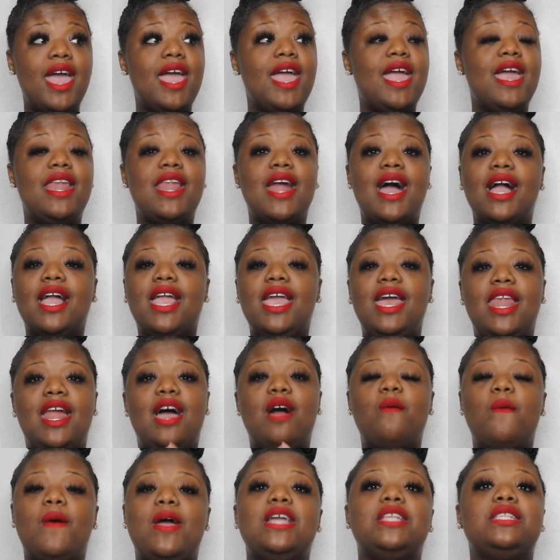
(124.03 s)
And I
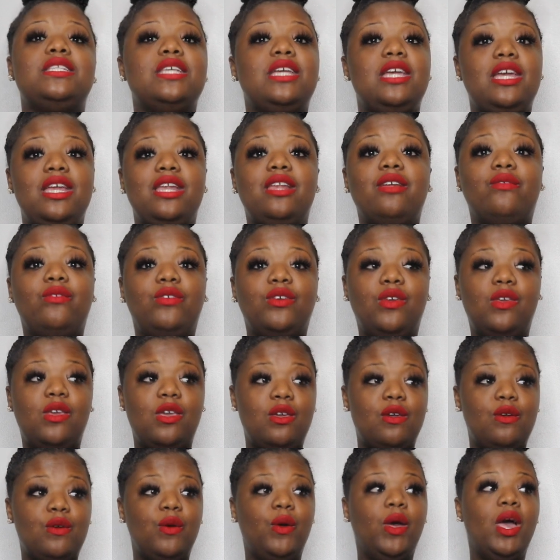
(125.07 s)
cannot wait to interview
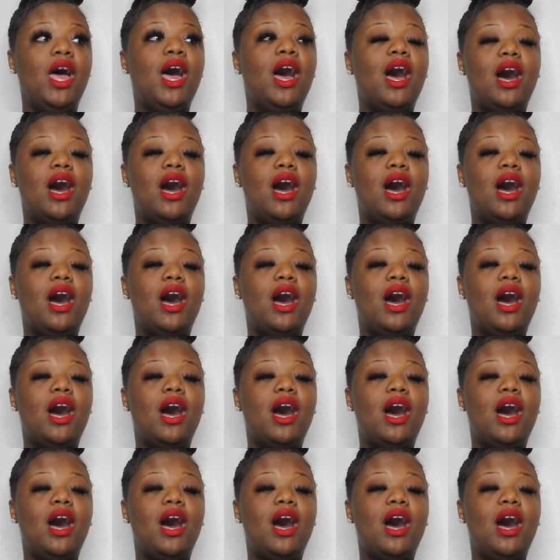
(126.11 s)
you.